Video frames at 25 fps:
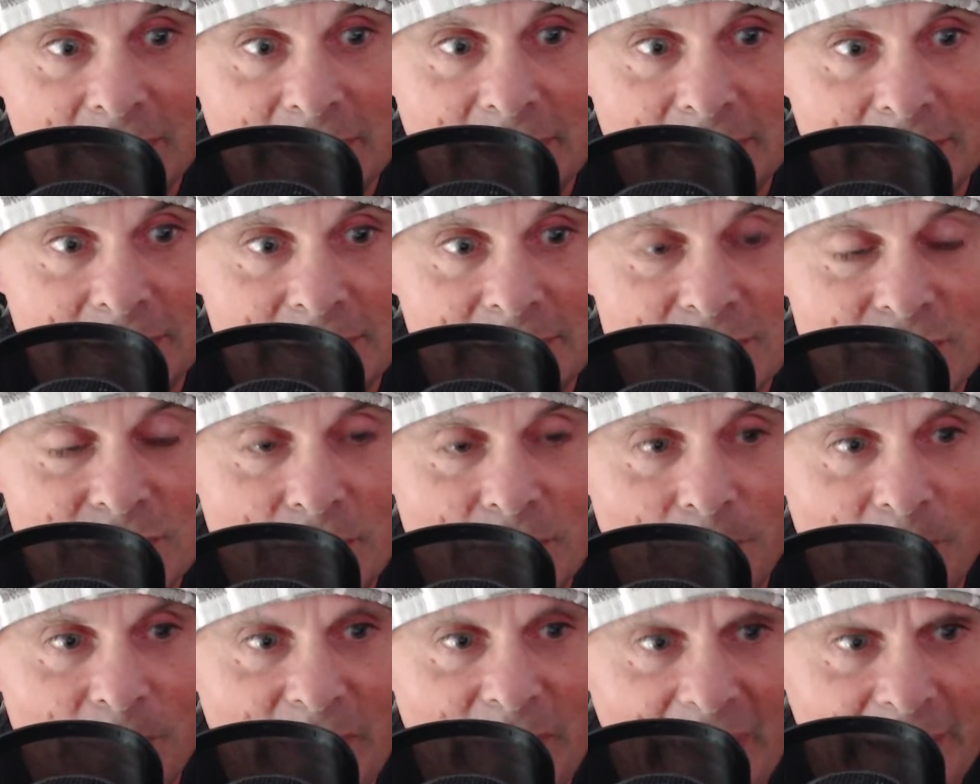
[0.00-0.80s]

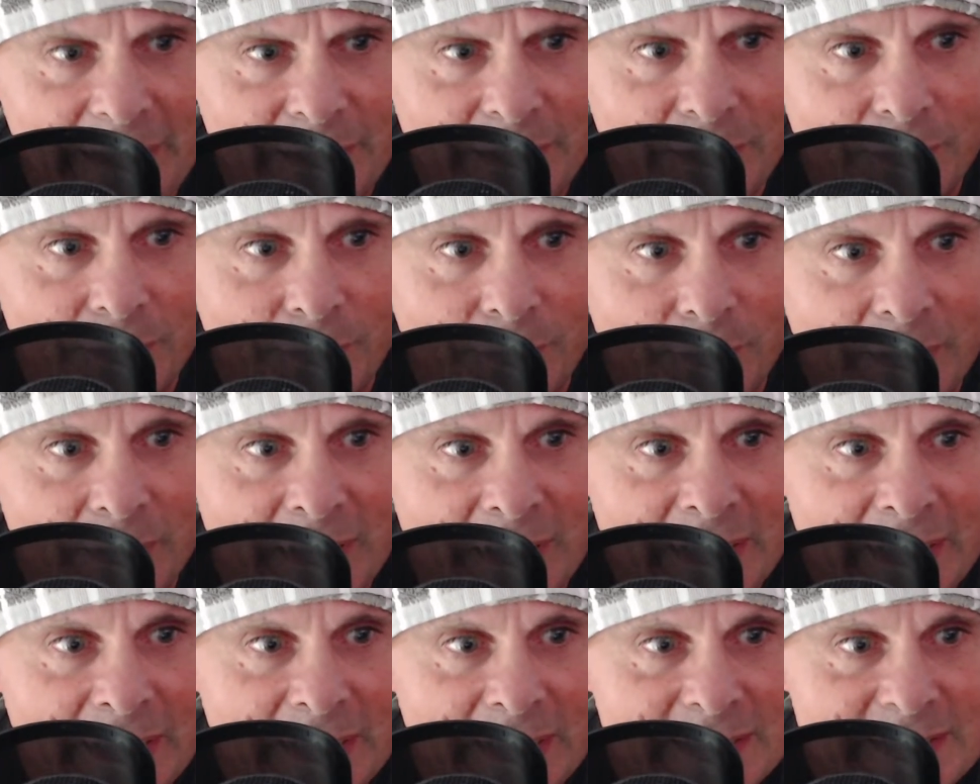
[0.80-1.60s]
soup. Thank you.
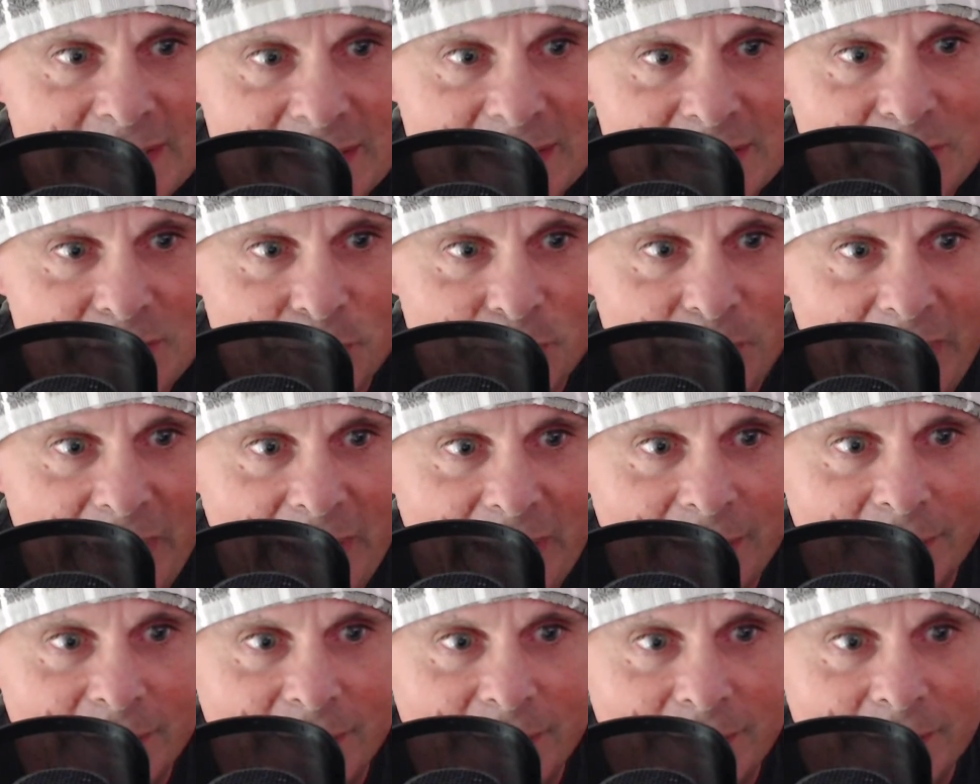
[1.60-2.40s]
Is this a red
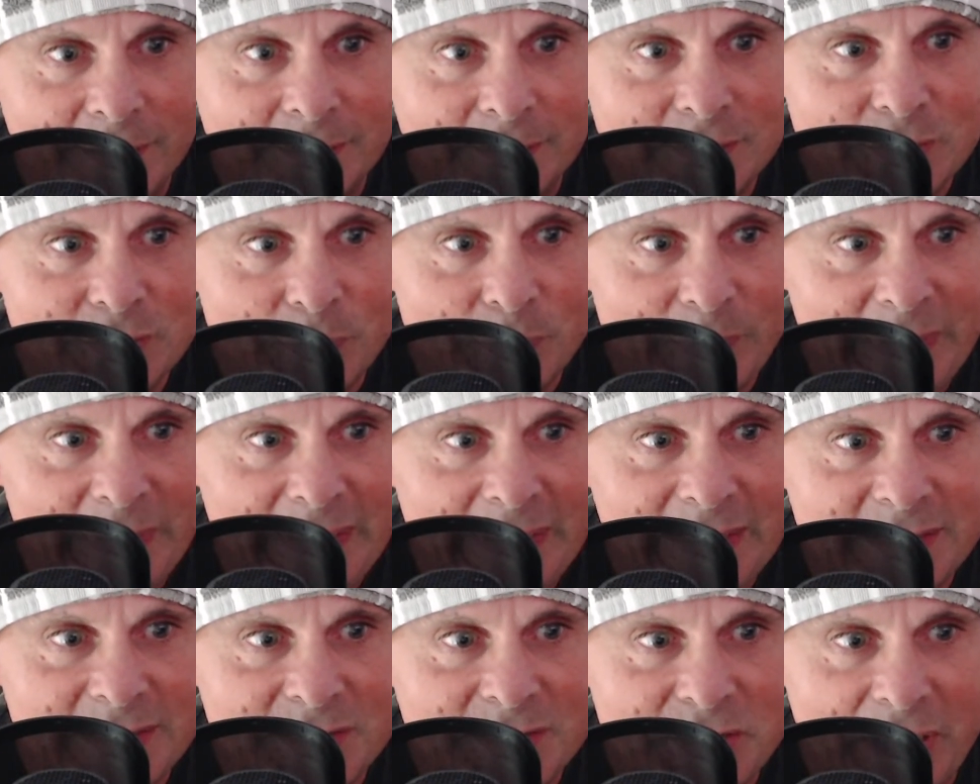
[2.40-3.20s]
alert? Do we
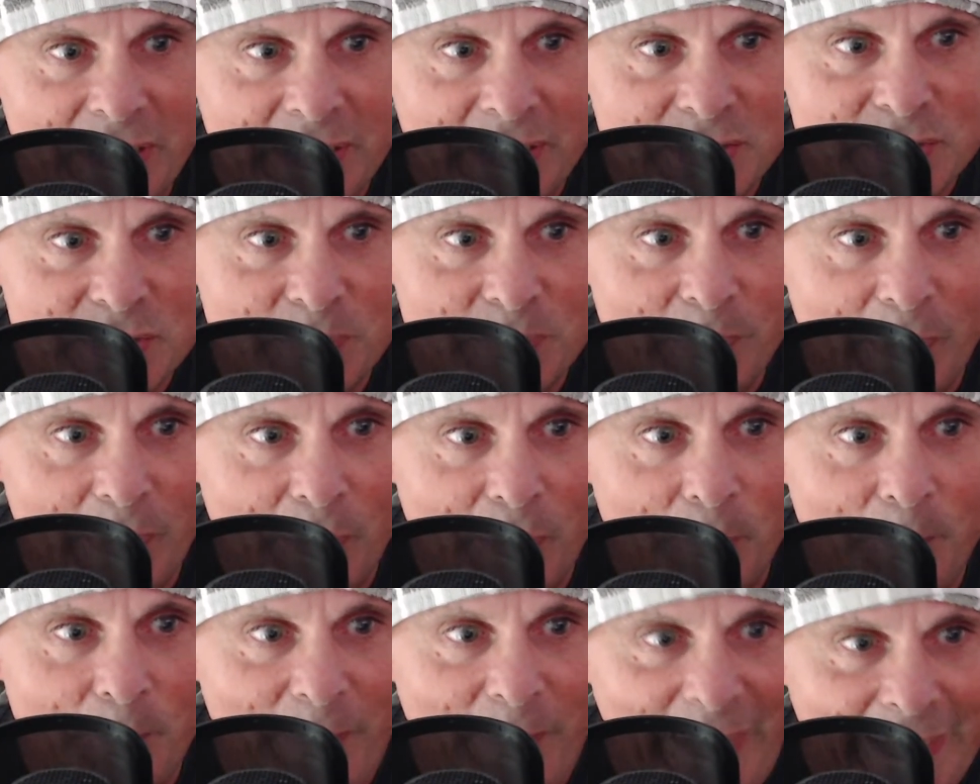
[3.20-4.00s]
need to change the
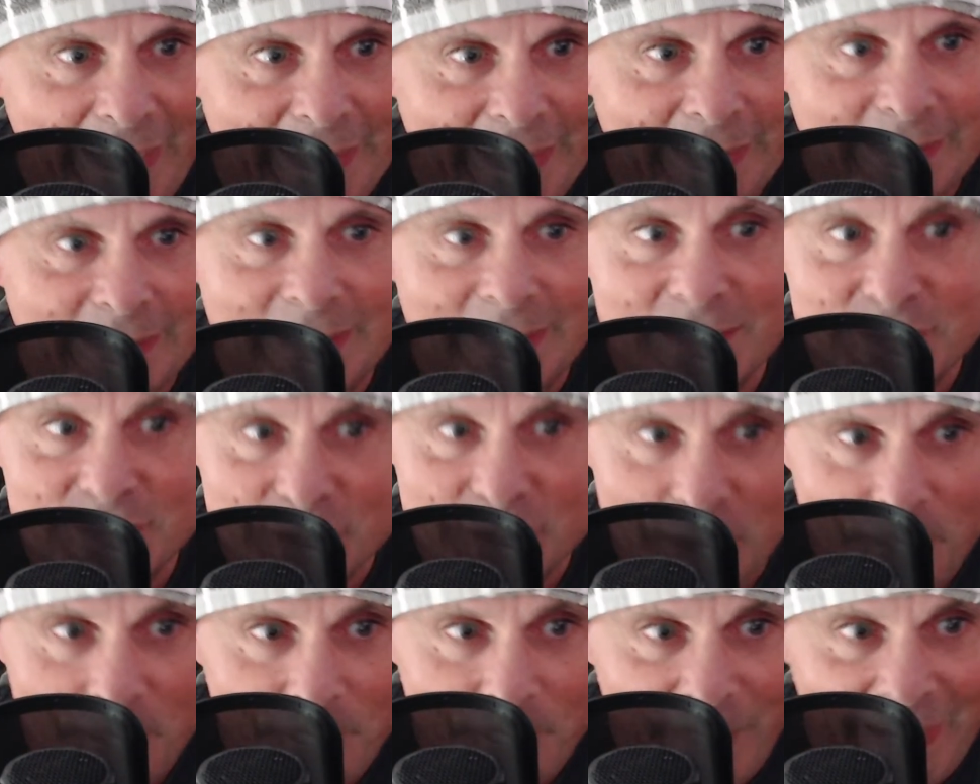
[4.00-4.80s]
bulb? Panic. There's
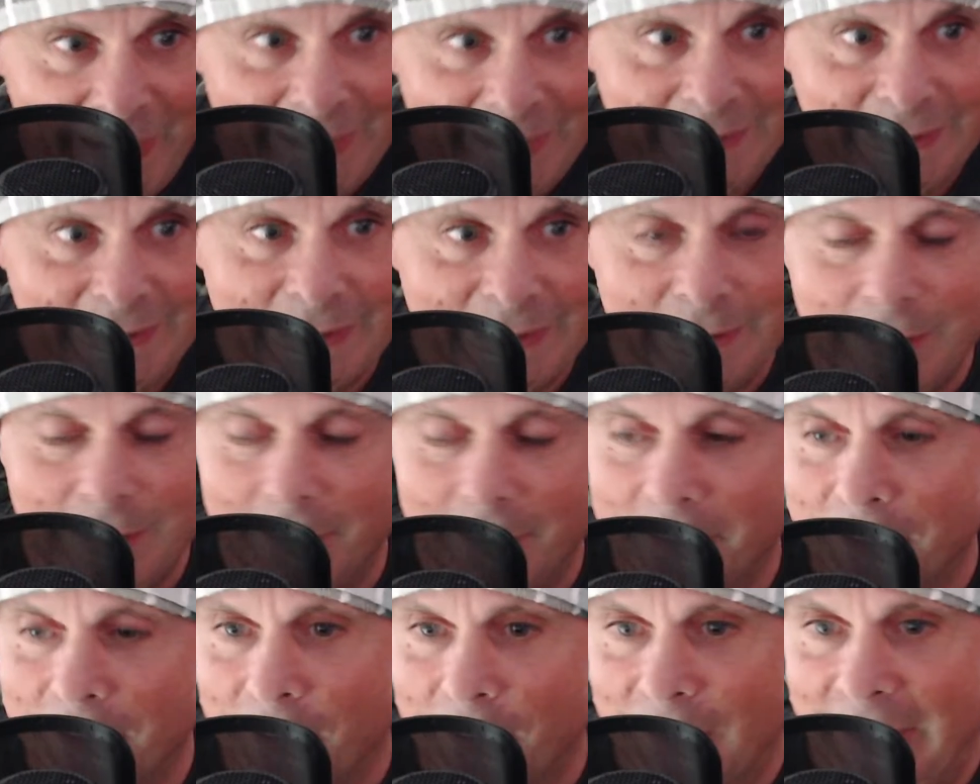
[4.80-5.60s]
no panicking
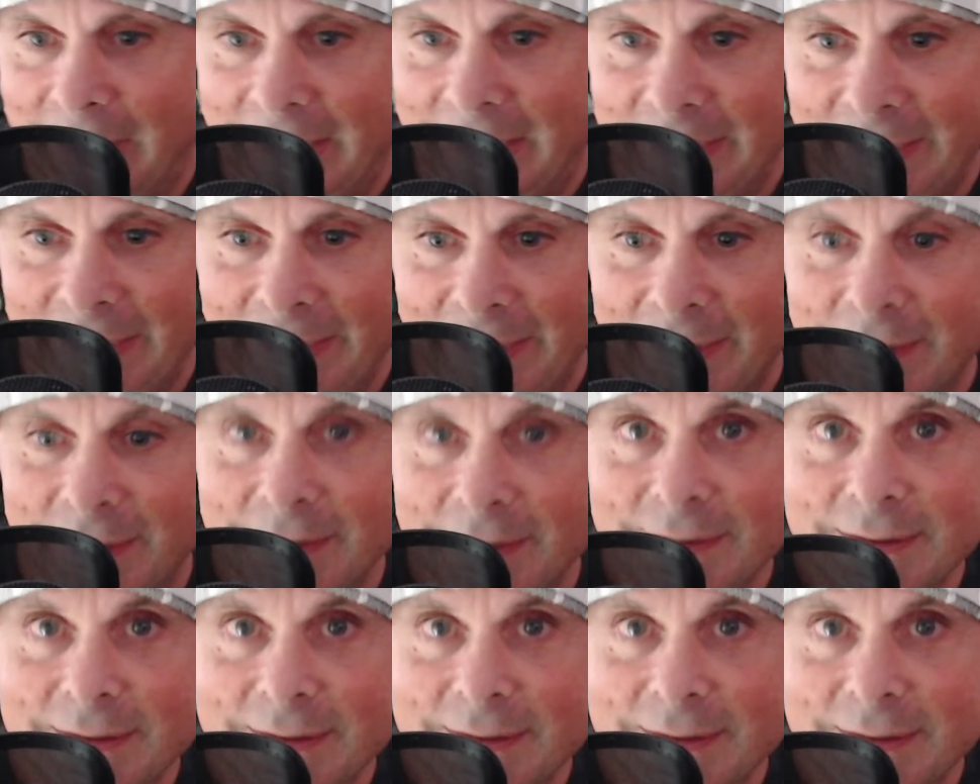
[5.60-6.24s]
going on, Andy.